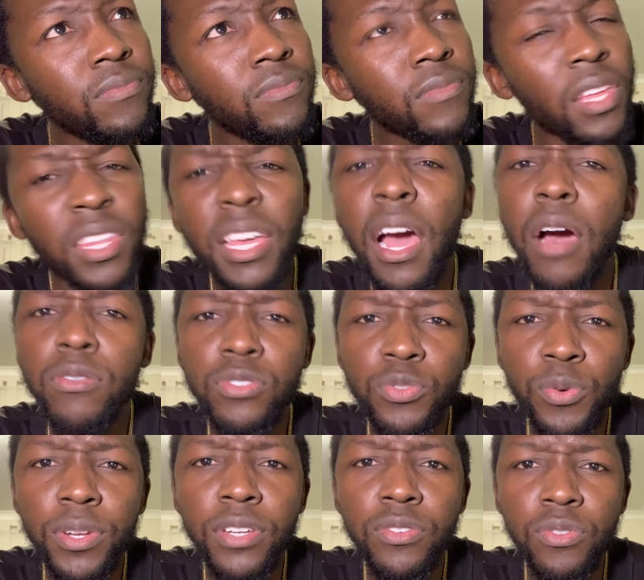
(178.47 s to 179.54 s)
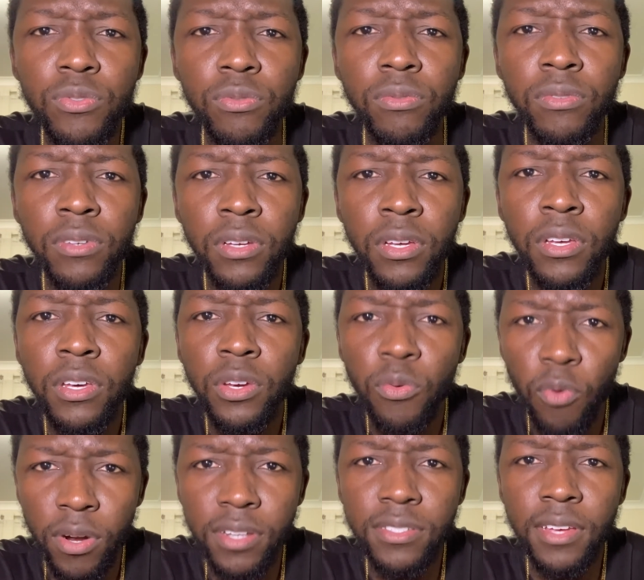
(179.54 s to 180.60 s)
22 when
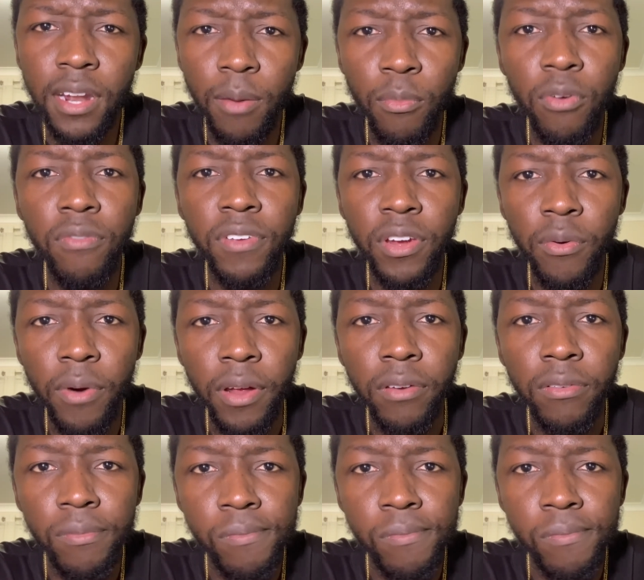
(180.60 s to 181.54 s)
I started moving around.